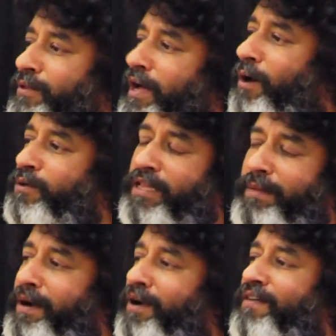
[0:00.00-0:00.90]
to the house in
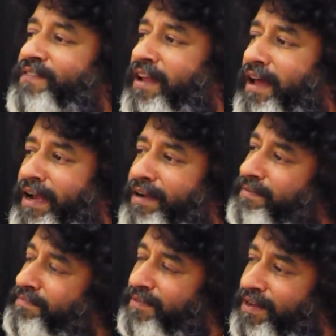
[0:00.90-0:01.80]
the middle of the night.
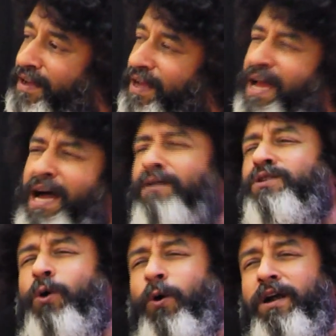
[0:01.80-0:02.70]
I
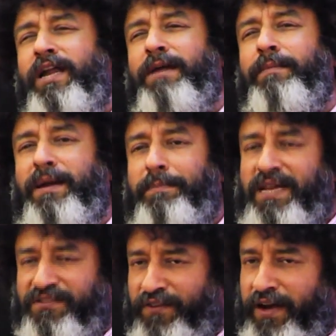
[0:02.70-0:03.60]
was holding my
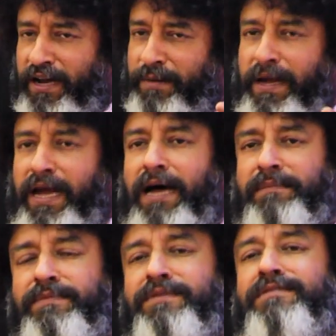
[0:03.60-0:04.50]
best friend in my
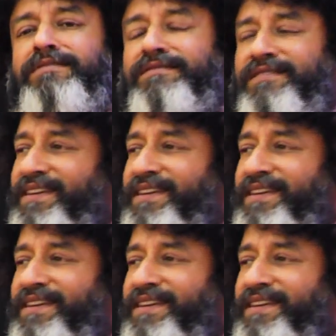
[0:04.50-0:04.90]
arms.